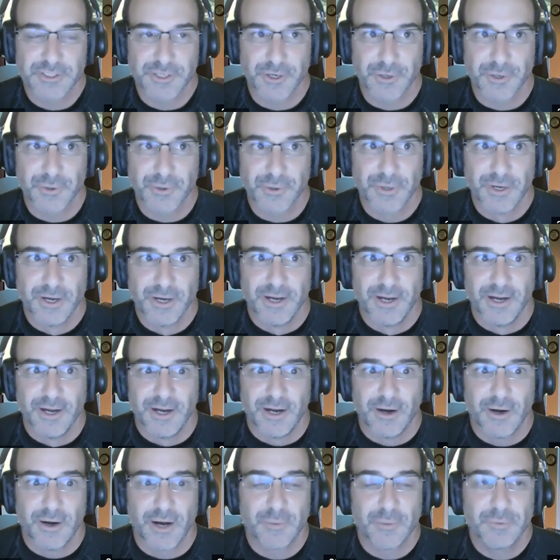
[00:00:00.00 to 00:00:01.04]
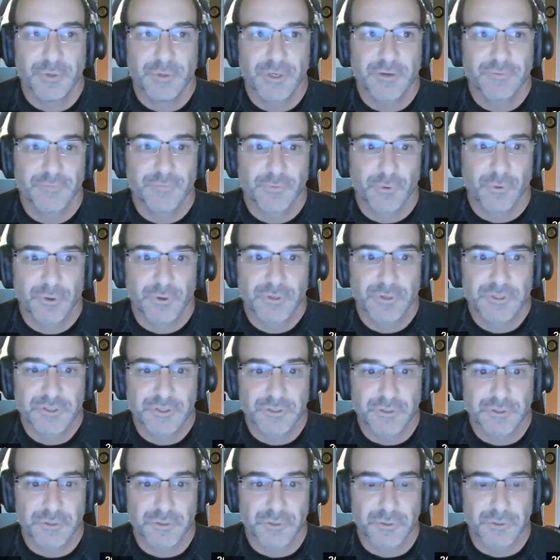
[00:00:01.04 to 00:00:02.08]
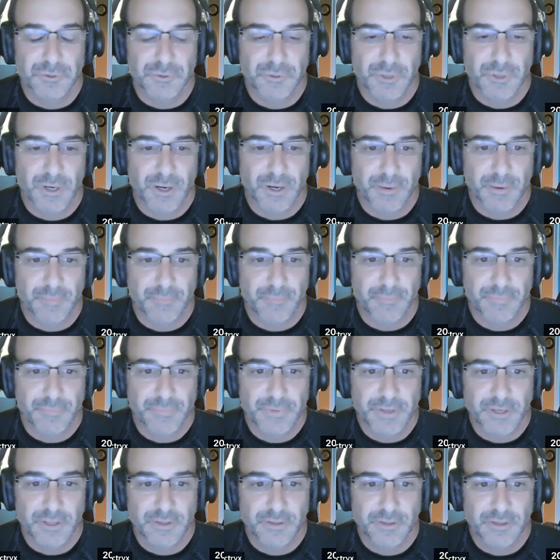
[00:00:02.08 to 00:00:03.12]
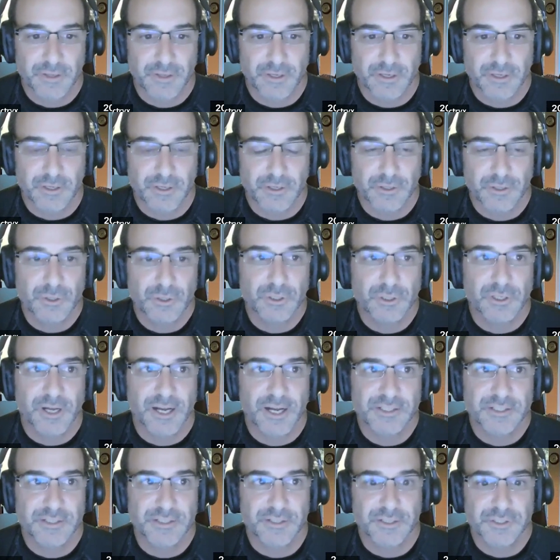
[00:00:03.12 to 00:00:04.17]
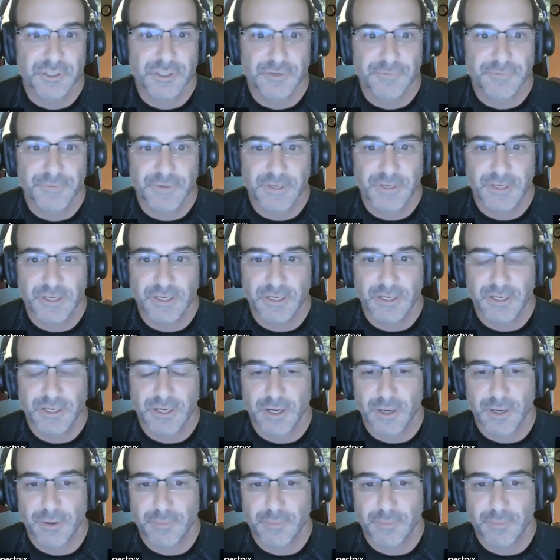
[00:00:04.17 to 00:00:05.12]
So I'm looking forward to the utilizing the Jiffy